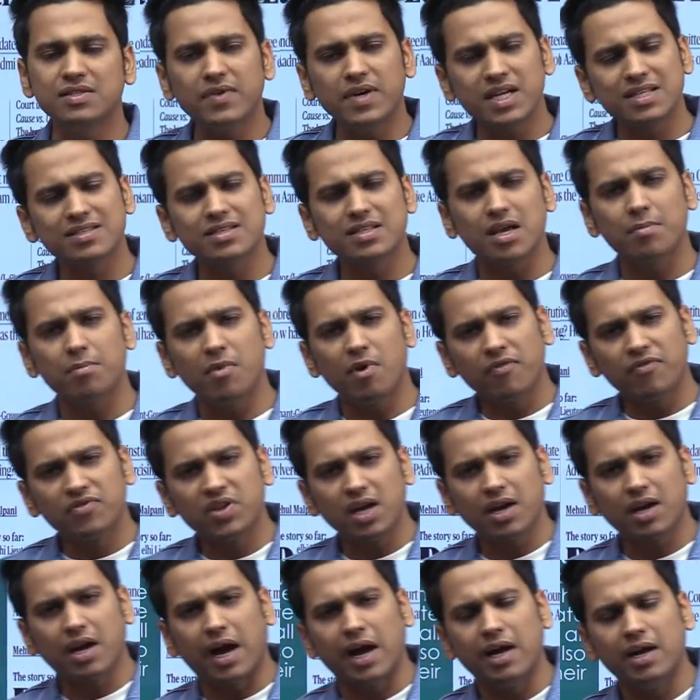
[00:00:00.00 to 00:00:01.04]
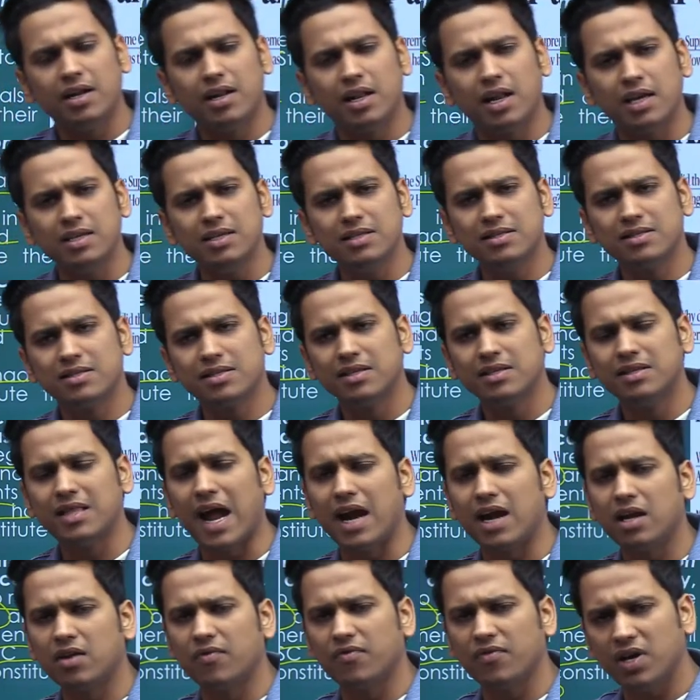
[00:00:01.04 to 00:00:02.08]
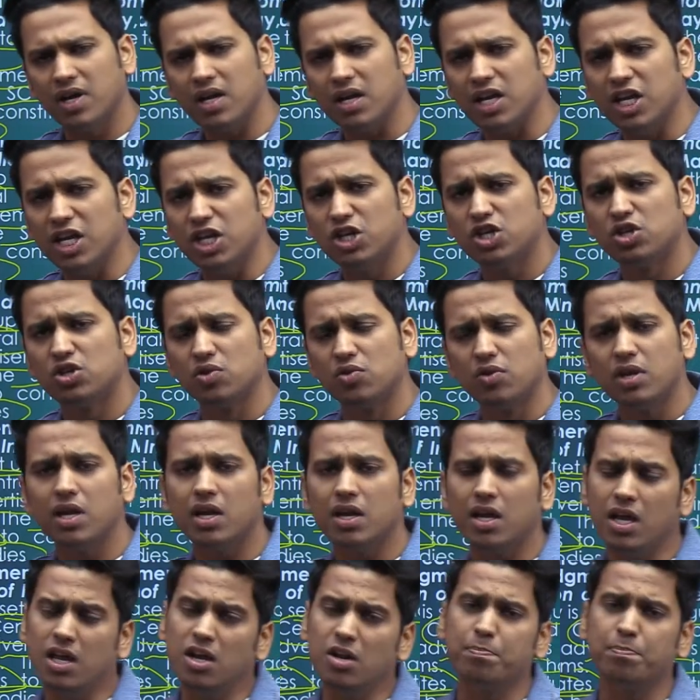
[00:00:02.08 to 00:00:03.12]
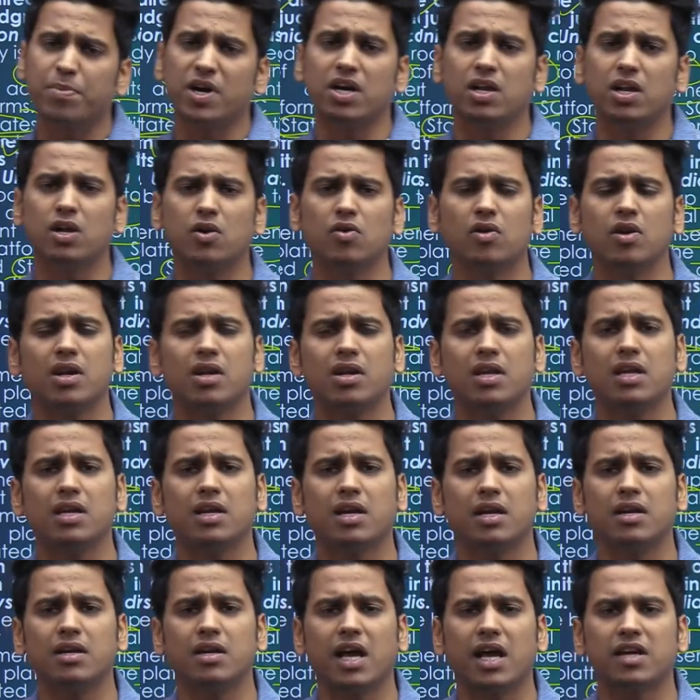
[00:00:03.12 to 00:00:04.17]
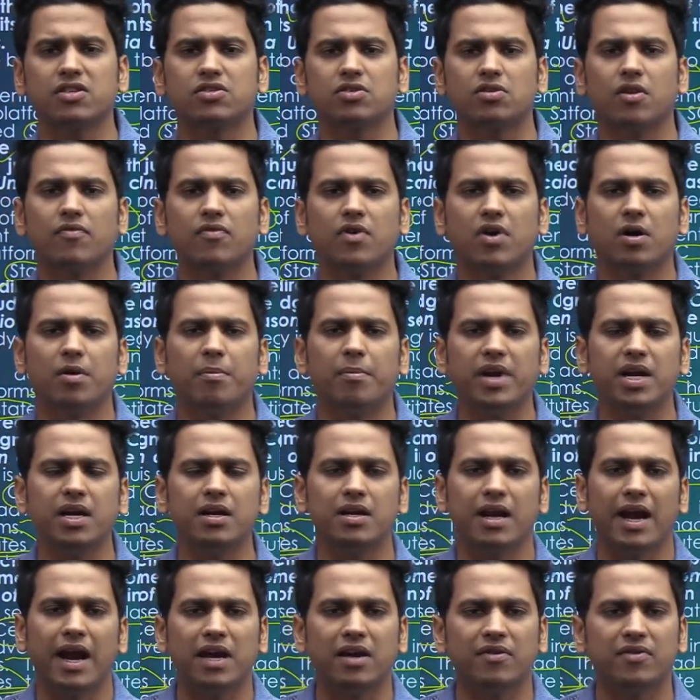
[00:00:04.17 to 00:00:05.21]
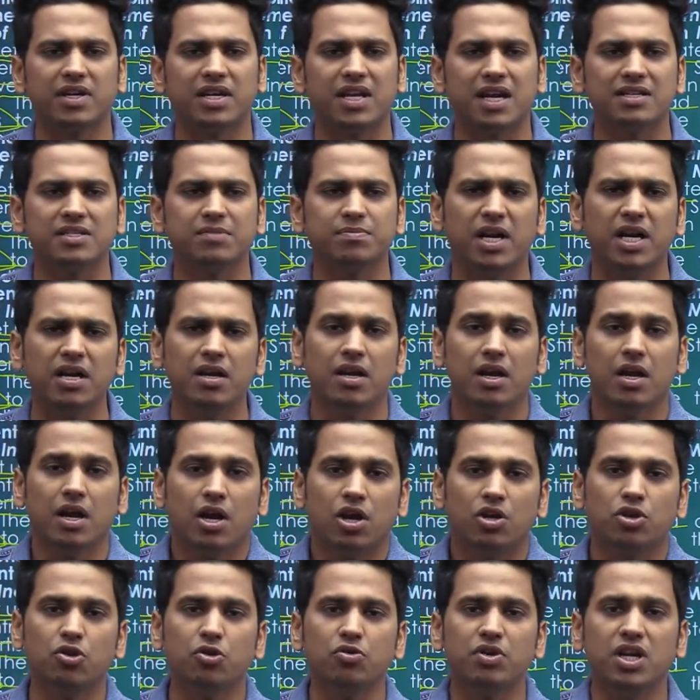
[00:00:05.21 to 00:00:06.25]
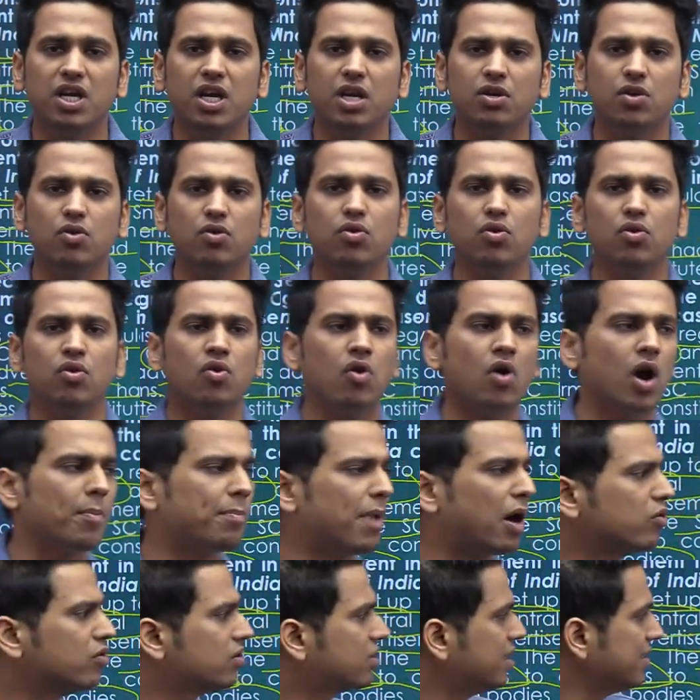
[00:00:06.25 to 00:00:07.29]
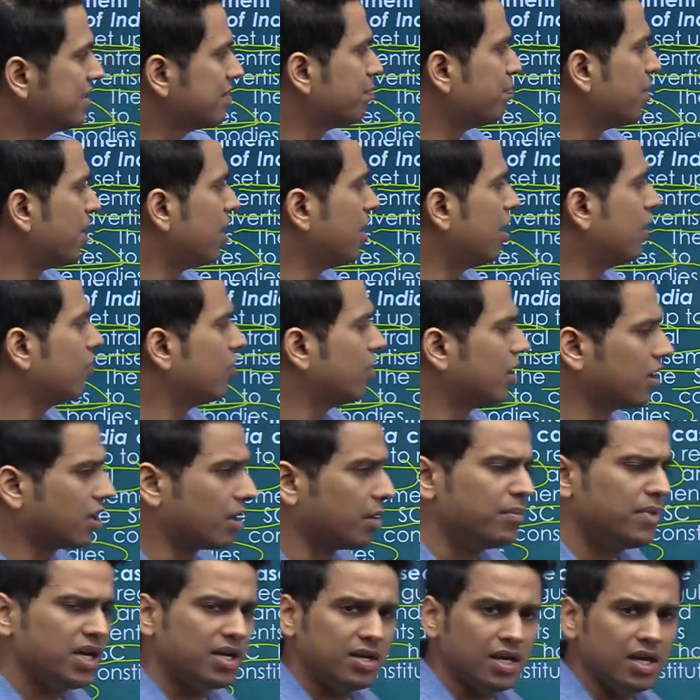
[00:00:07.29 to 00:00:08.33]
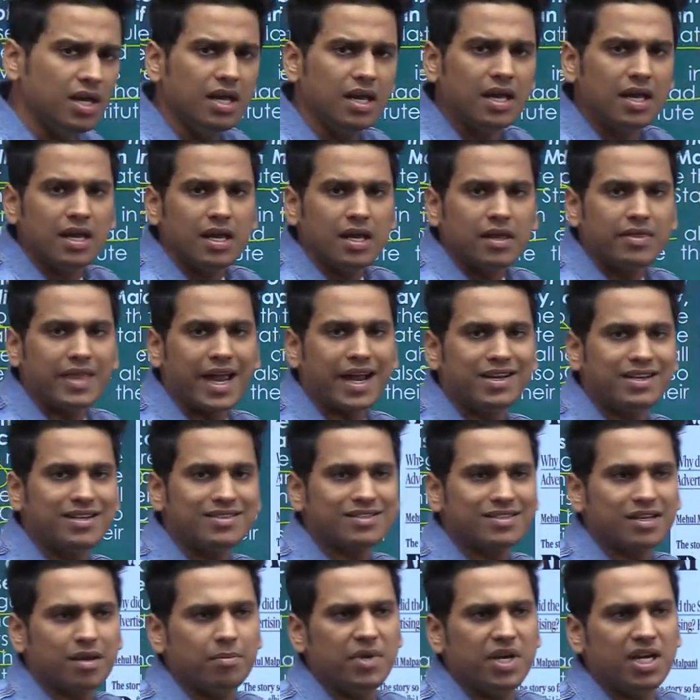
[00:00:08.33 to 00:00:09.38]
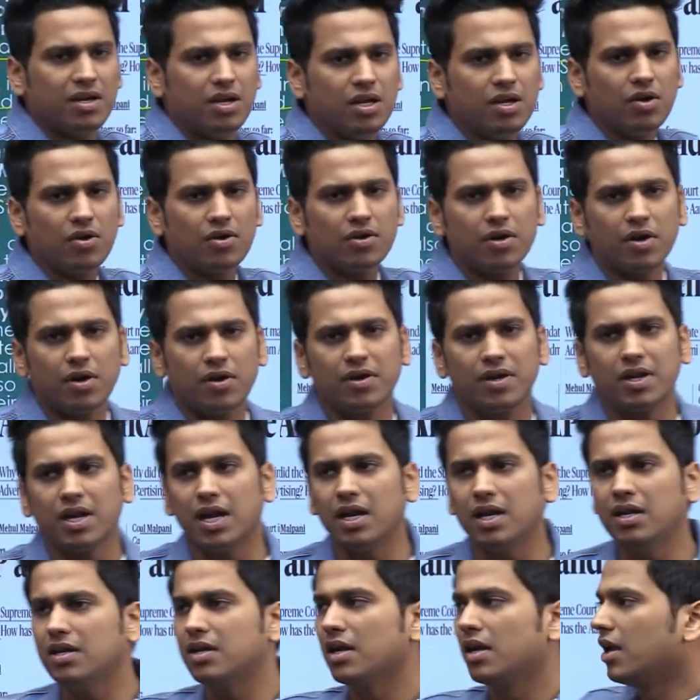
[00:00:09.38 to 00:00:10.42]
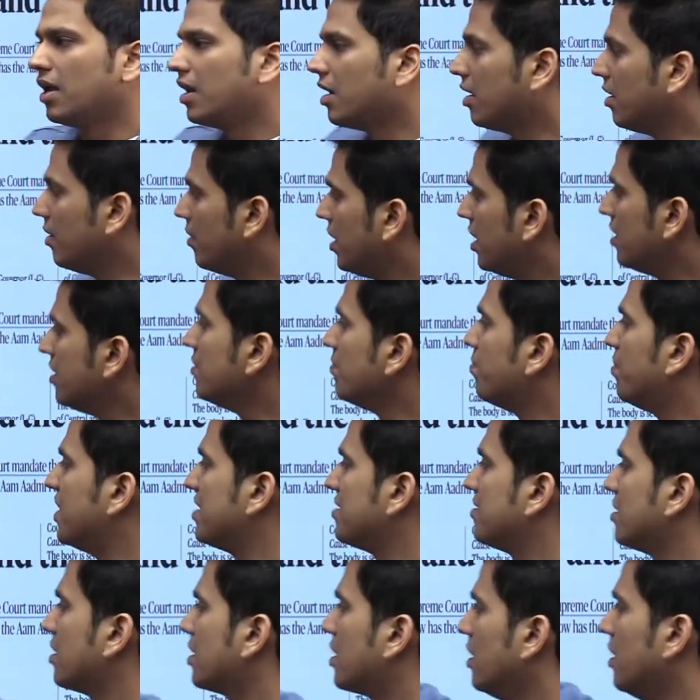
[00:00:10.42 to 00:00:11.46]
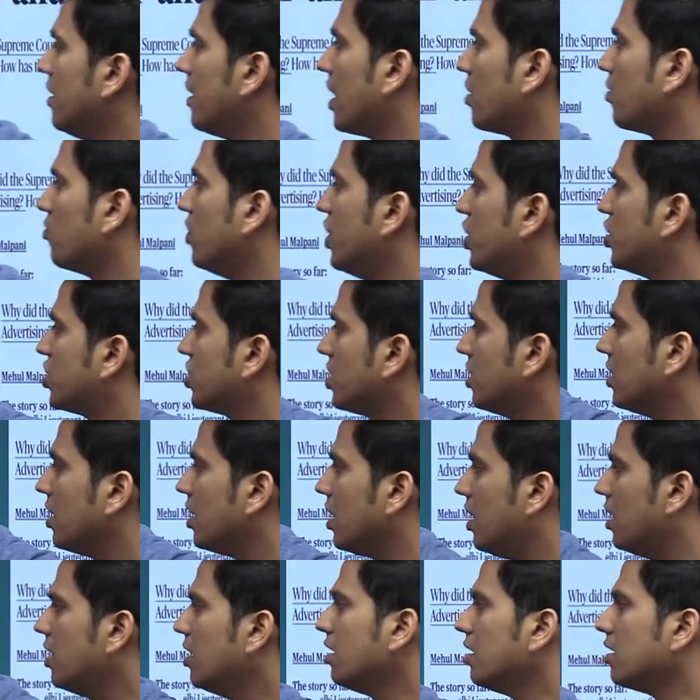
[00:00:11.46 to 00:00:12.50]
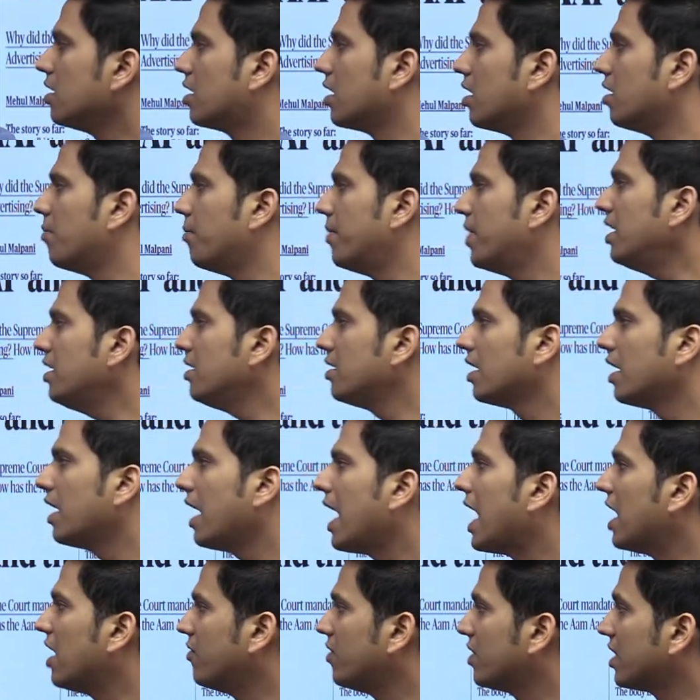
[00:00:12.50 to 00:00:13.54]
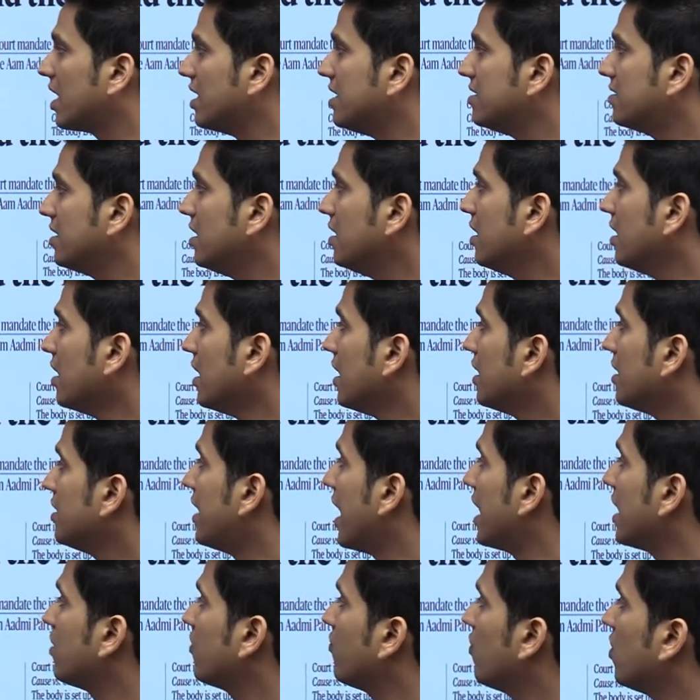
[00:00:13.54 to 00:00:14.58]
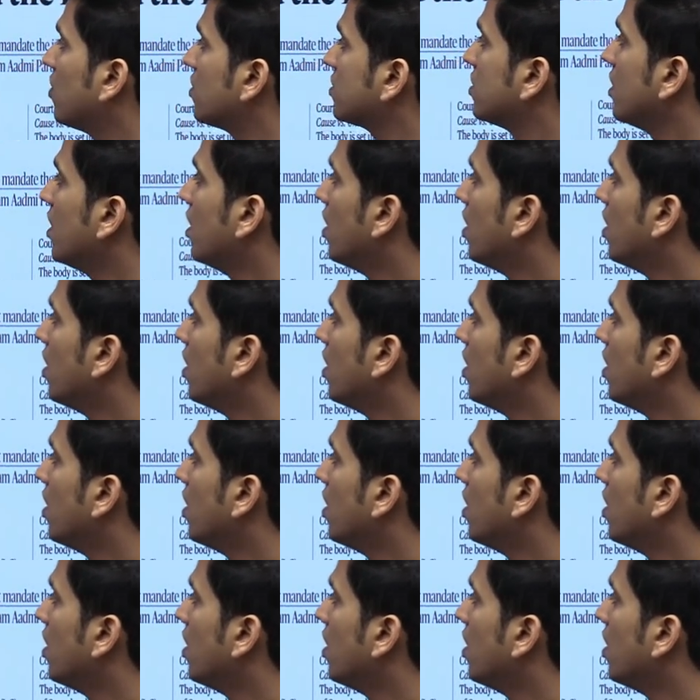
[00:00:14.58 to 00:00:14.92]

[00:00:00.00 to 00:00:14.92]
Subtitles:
were some of the guidelines that were issued in particularly context of government advertisement. You need to know about this particular committee, that is Committee on Content in basically regulation in government advertising, that was